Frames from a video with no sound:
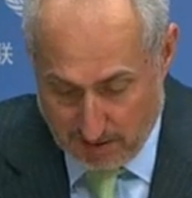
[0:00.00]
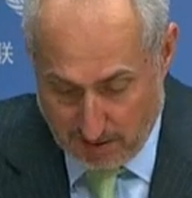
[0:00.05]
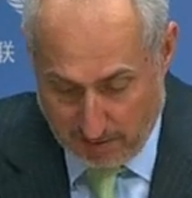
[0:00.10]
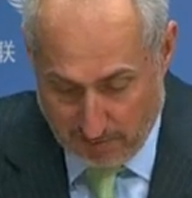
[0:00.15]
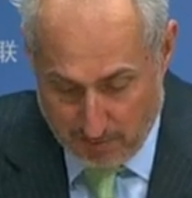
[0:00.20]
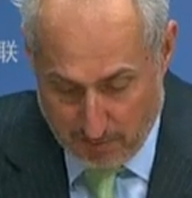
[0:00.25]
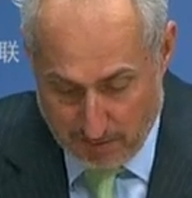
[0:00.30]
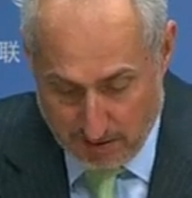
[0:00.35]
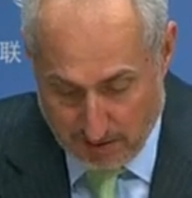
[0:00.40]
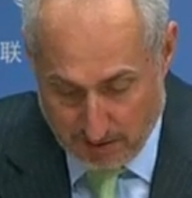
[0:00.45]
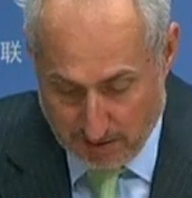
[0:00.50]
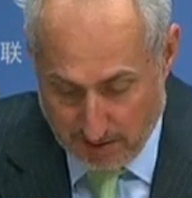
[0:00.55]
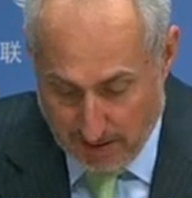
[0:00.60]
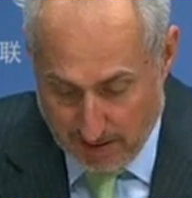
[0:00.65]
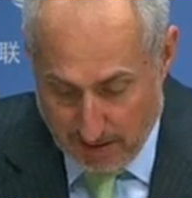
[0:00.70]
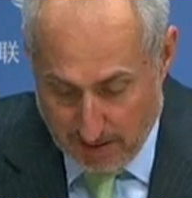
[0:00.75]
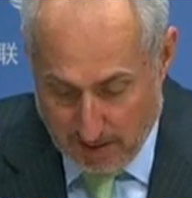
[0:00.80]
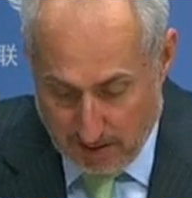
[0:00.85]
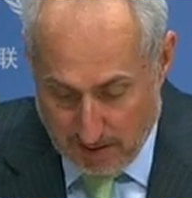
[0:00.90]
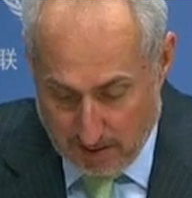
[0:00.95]
government
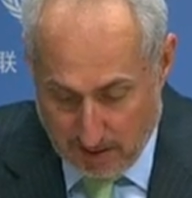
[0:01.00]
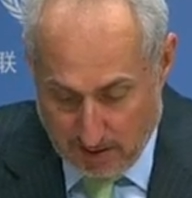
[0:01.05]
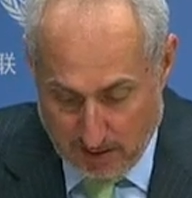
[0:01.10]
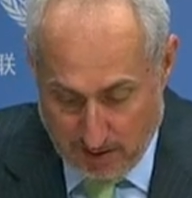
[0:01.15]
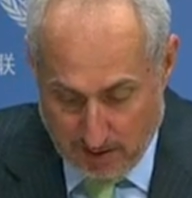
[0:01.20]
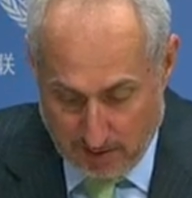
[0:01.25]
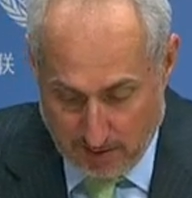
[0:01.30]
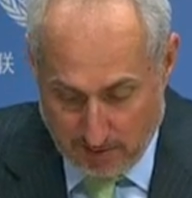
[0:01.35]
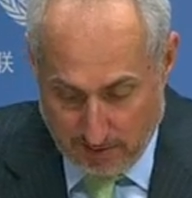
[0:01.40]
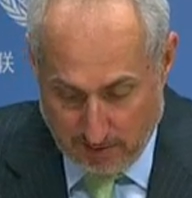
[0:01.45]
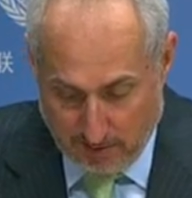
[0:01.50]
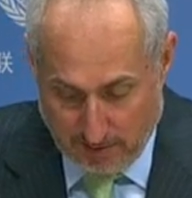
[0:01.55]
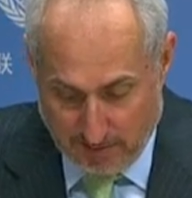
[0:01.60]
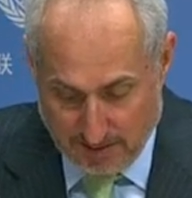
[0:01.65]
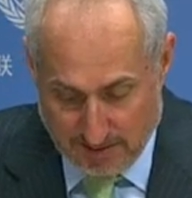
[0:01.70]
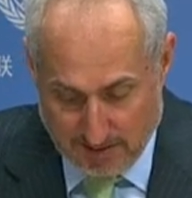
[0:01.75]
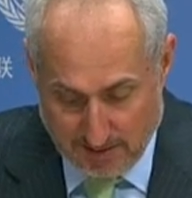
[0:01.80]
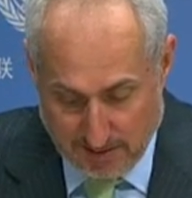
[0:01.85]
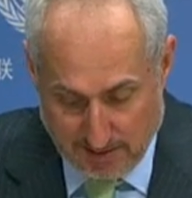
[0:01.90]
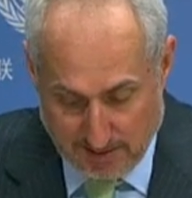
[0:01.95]
uh, of
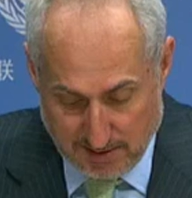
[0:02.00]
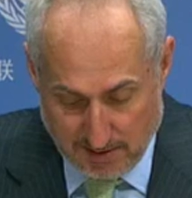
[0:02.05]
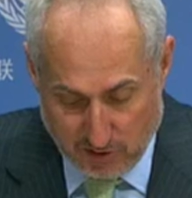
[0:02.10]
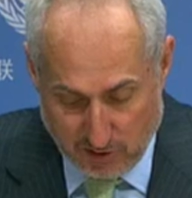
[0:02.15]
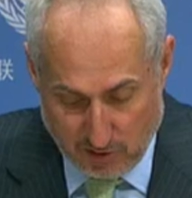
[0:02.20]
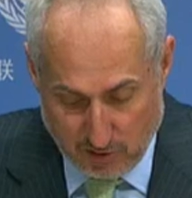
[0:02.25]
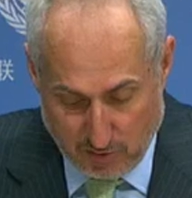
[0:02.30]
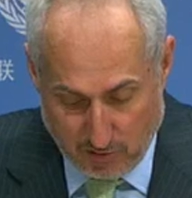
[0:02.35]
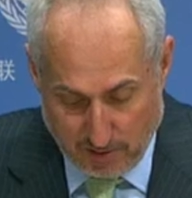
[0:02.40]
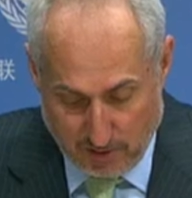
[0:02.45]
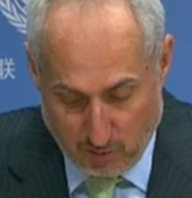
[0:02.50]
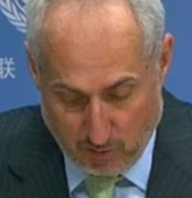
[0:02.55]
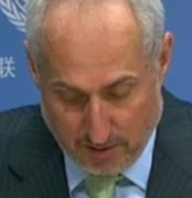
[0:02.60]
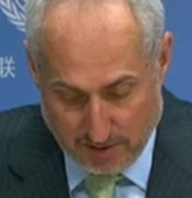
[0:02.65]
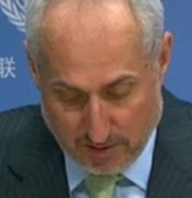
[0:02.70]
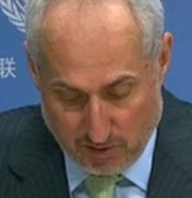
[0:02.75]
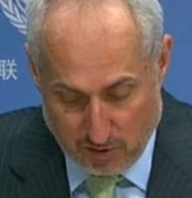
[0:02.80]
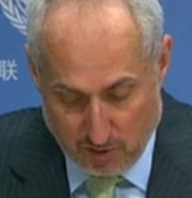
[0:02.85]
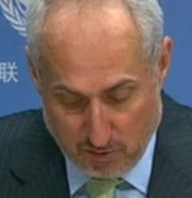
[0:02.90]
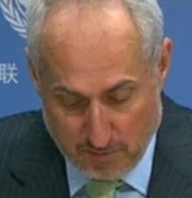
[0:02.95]
its decision to
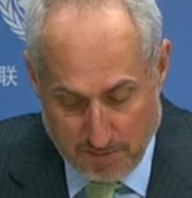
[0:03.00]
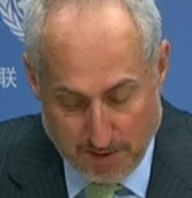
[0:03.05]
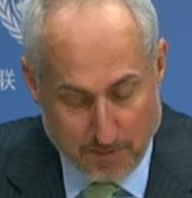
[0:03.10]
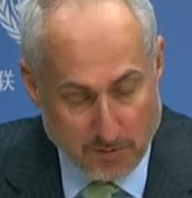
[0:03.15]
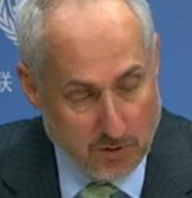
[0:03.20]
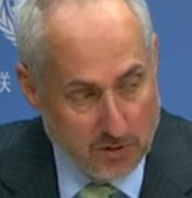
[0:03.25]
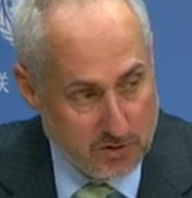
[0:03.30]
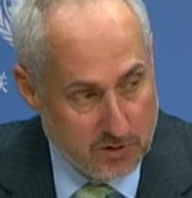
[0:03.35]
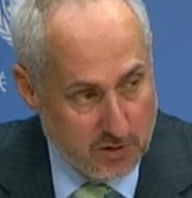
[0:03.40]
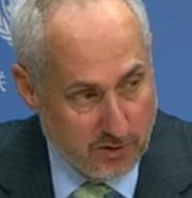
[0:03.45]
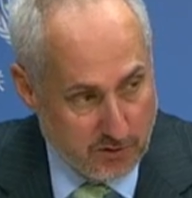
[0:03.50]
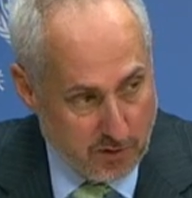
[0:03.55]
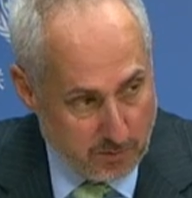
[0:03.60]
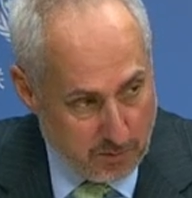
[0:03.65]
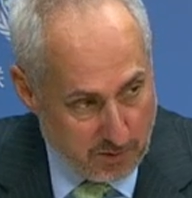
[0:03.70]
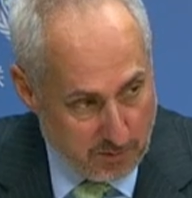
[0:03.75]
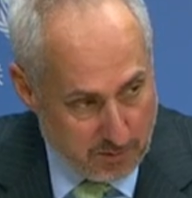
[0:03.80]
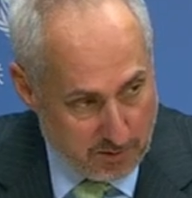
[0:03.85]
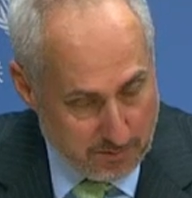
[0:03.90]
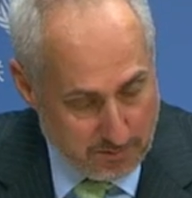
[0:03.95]
request two members of the
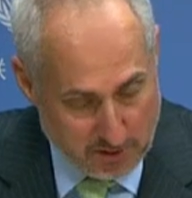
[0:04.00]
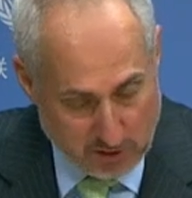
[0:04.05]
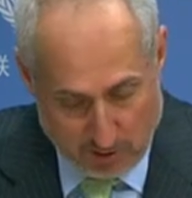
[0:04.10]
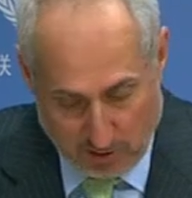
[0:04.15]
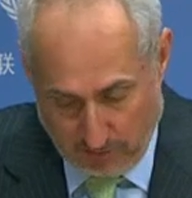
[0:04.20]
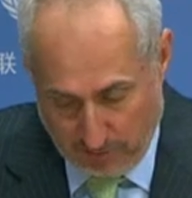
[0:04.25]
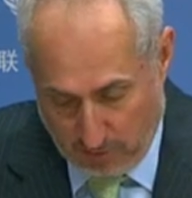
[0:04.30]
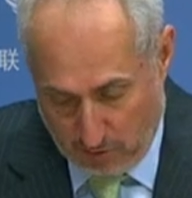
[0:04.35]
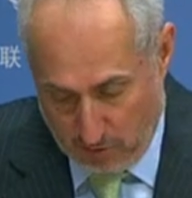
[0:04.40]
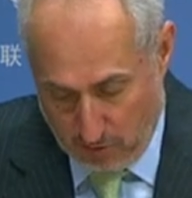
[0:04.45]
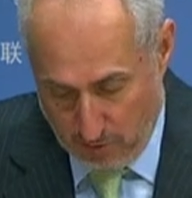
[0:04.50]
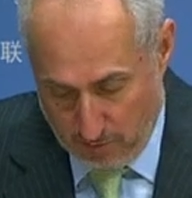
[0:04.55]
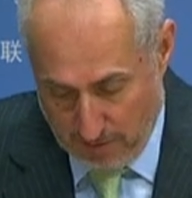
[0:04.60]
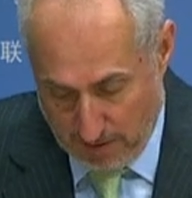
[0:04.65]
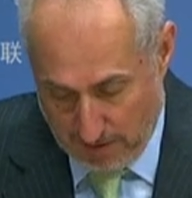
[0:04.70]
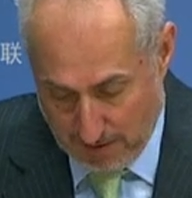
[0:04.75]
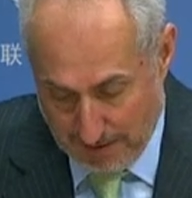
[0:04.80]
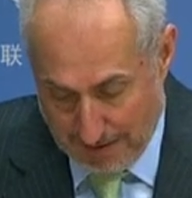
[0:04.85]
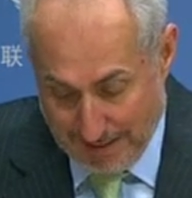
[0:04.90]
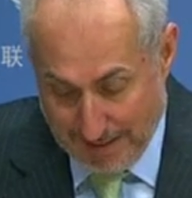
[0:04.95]
permanent mission of
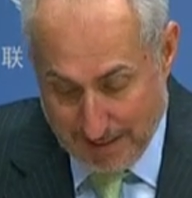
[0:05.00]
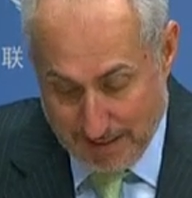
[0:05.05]
Cuba